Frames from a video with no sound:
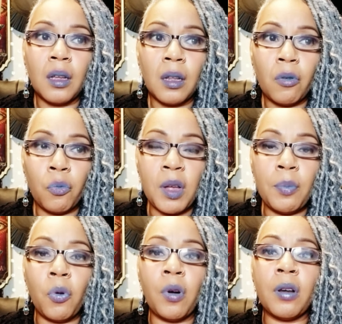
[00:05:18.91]

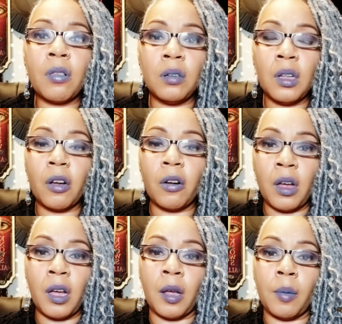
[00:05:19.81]
Reborns, look her
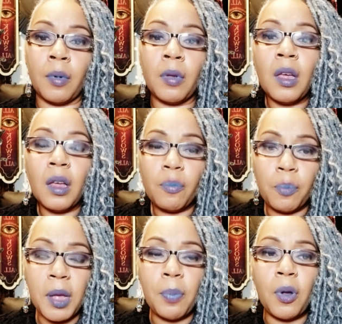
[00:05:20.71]
up.
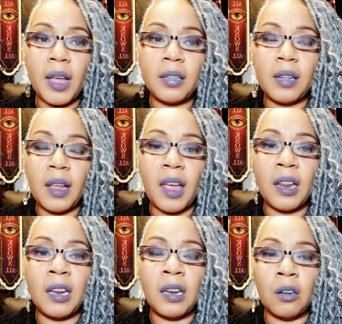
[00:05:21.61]
People like
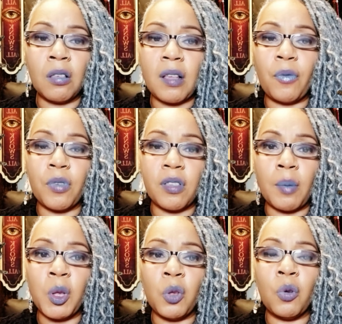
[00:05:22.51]
that, and it looks like for
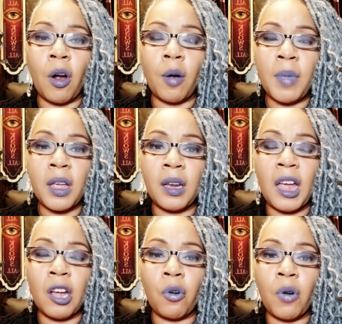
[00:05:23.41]
some of you, you are making
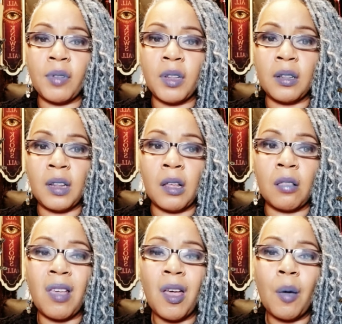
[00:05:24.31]
handcrafted
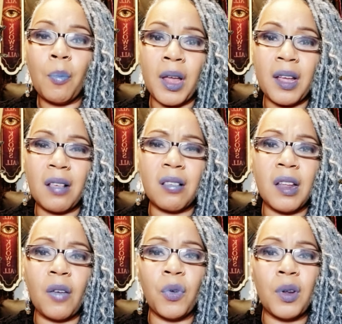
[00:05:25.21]
things. But like I
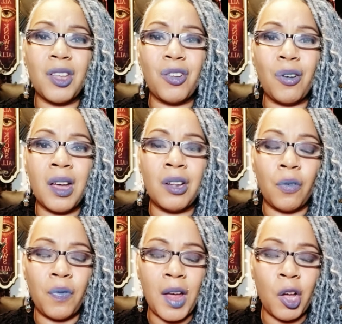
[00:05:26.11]
said, I feel like you're
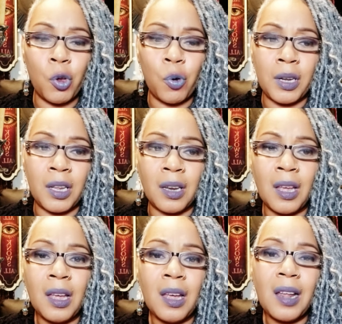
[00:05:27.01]
undervaluing it.
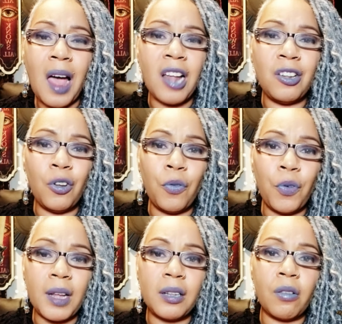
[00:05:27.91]
I do feel
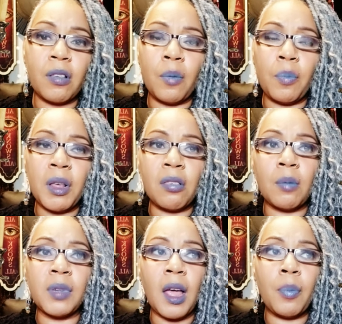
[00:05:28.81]
like there's going to be
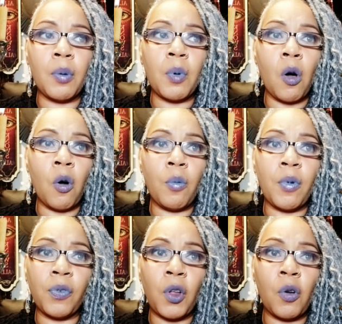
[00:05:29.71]
some type of
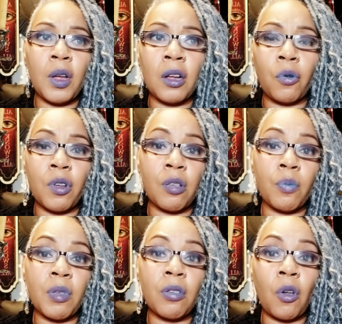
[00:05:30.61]
overflow in
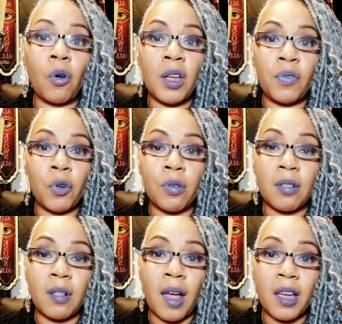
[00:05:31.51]
Christmas. So if your
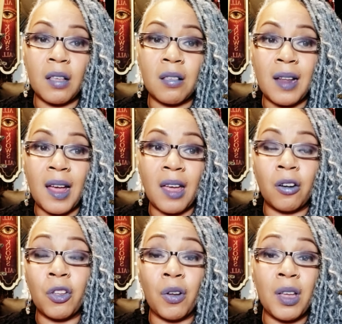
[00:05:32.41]
stock is not,
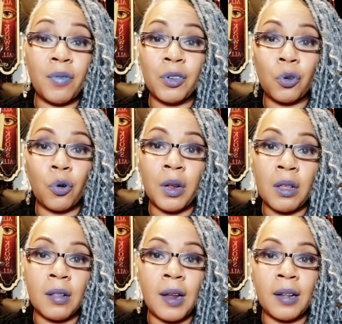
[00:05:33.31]
or your inventory
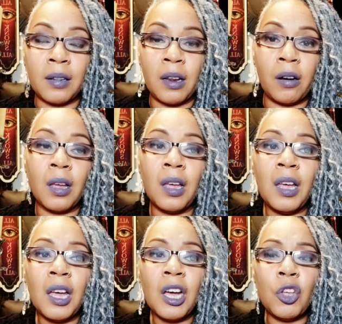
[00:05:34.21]
is not there,
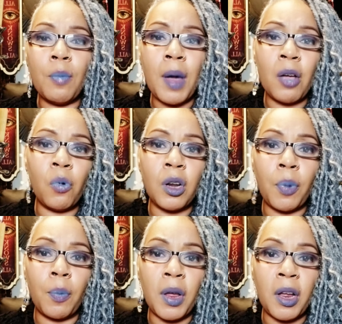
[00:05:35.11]
you might want to
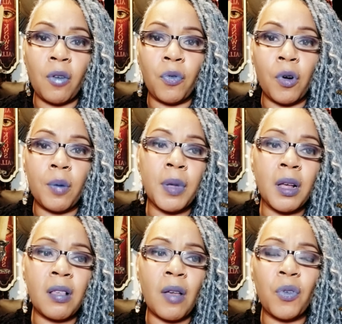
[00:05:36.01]
prepare for it,
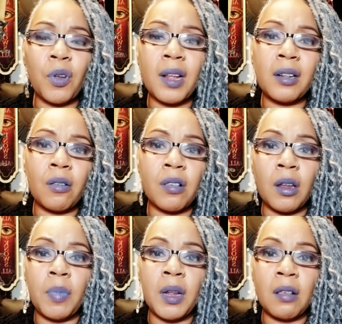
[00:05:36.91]
because I feel like there's going
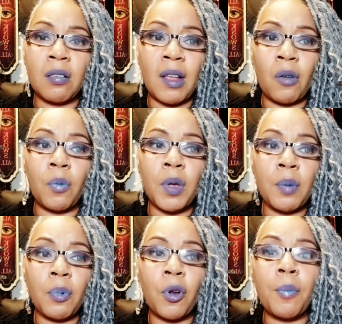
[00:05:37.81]
to be this thing where
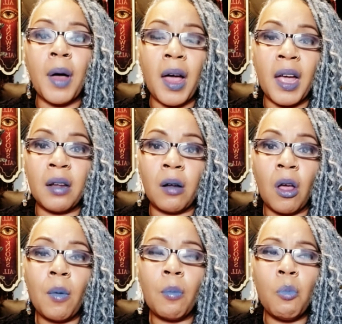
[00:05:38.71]
people are buying
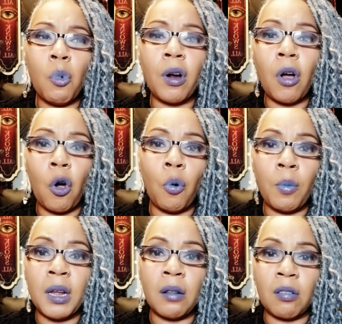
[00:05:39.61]
more
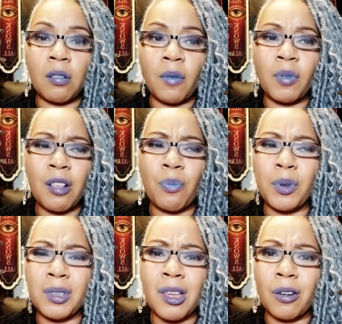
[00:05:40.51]
homemade stuff this
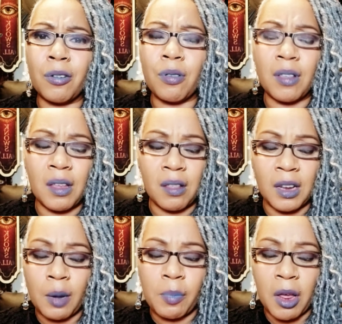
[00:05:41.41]
particular season,
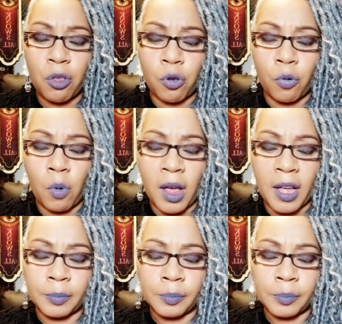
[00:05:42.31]
and I'm not sure why.